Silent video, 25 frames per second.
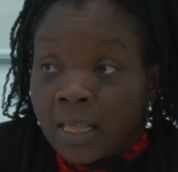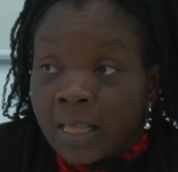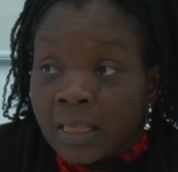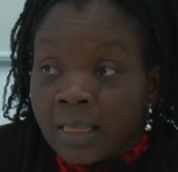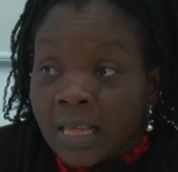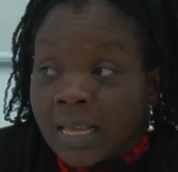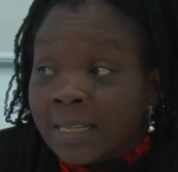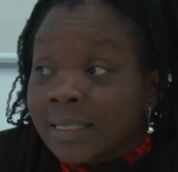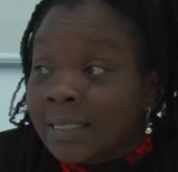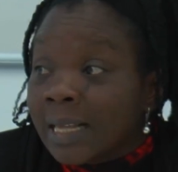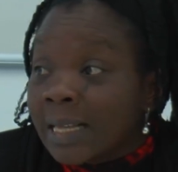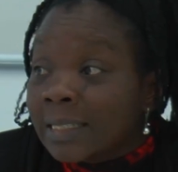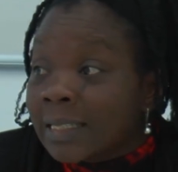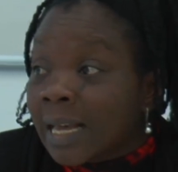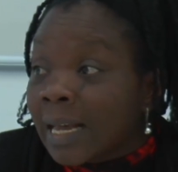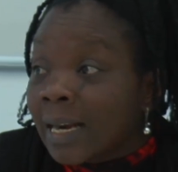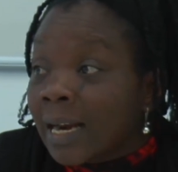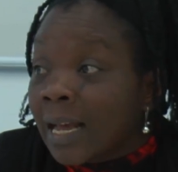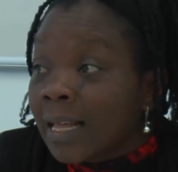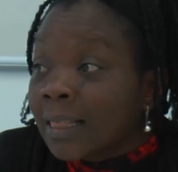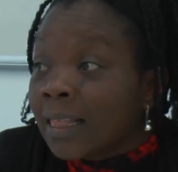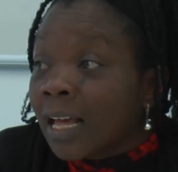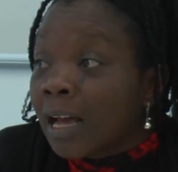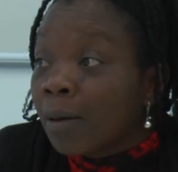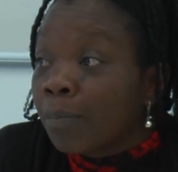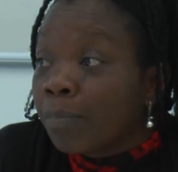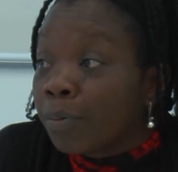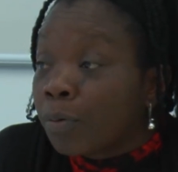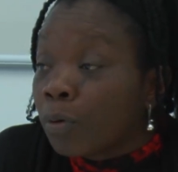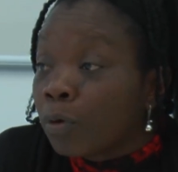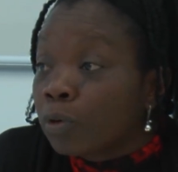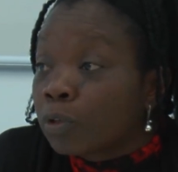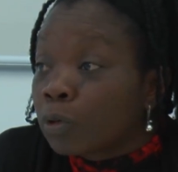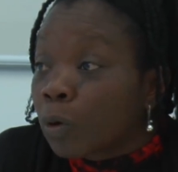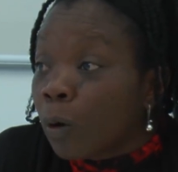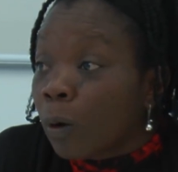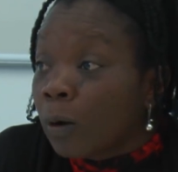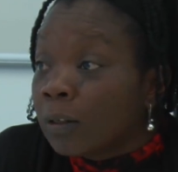There's another
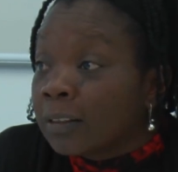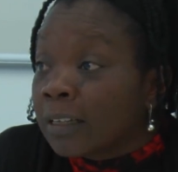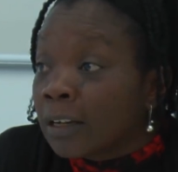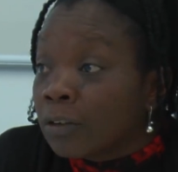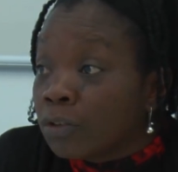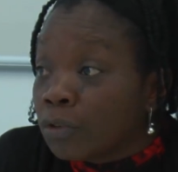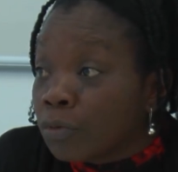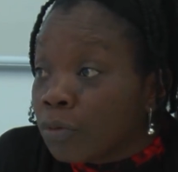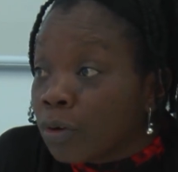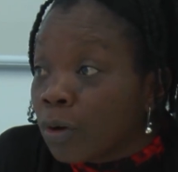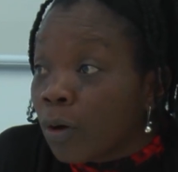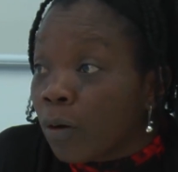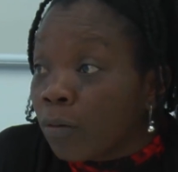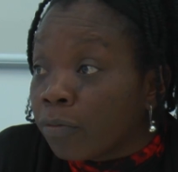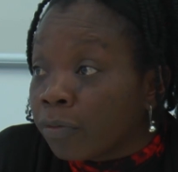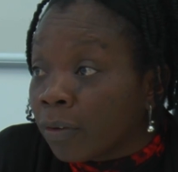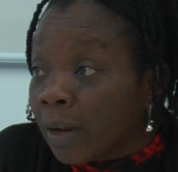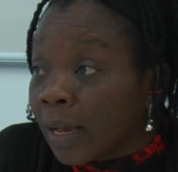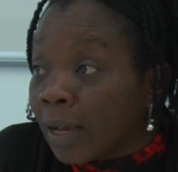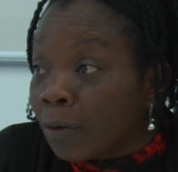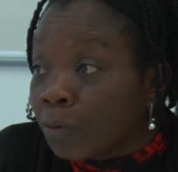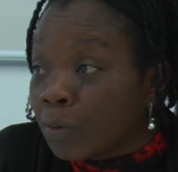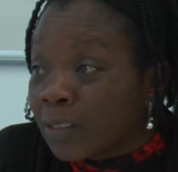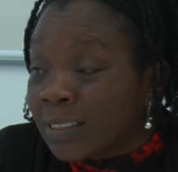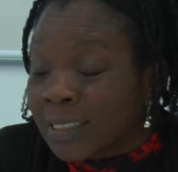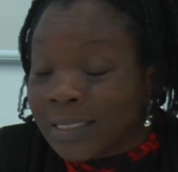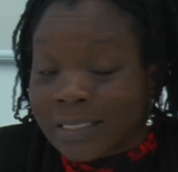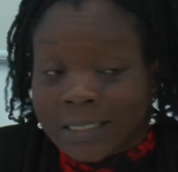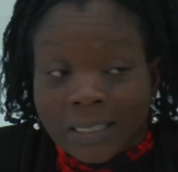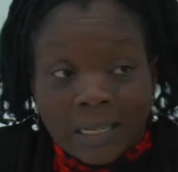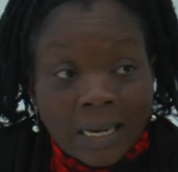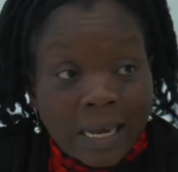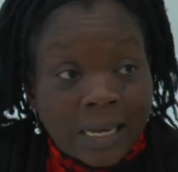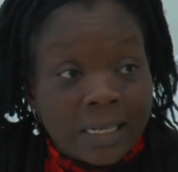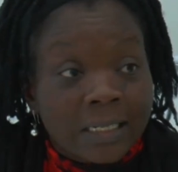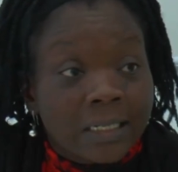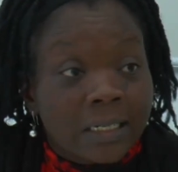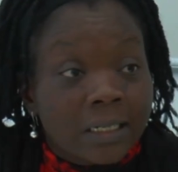approach called a tree of life, which is
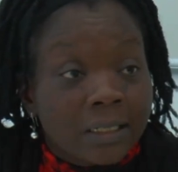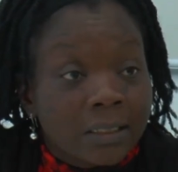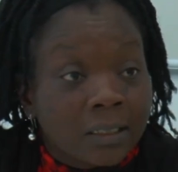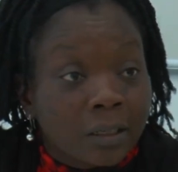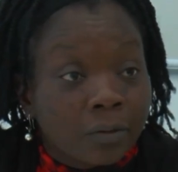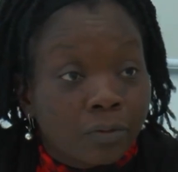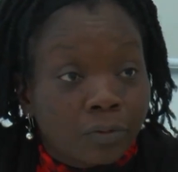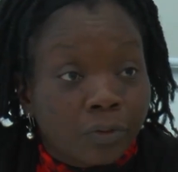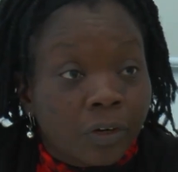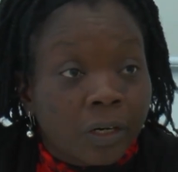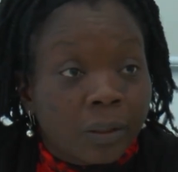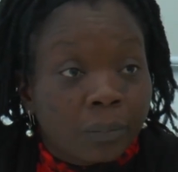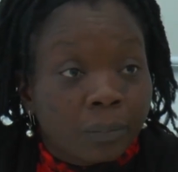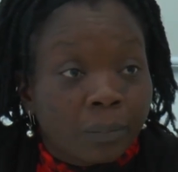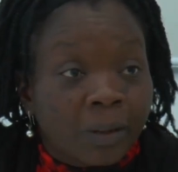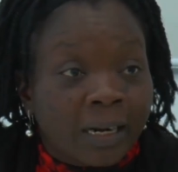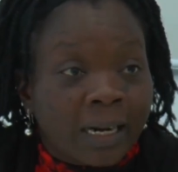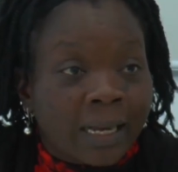slightly different.